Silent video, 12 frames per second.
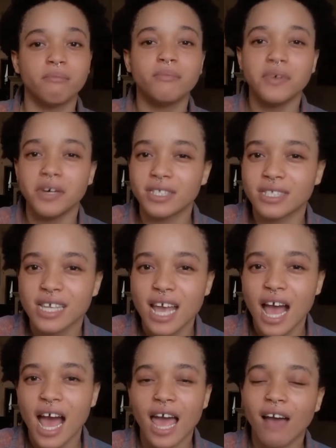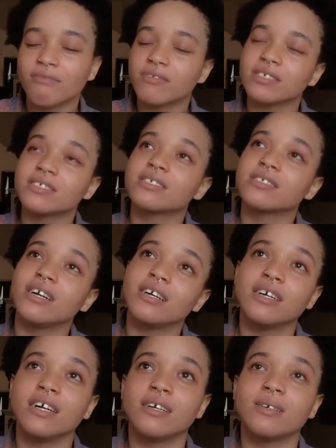But I have this
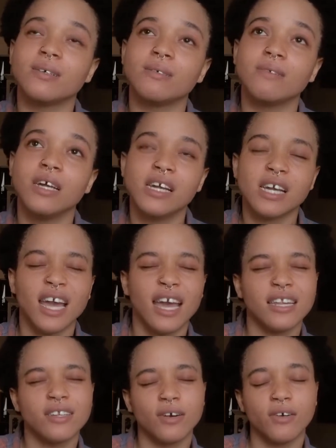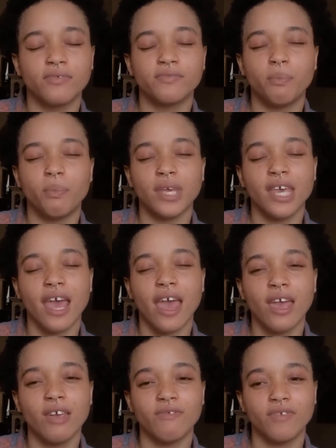kind of
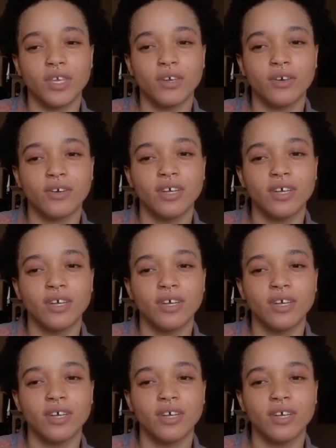behavior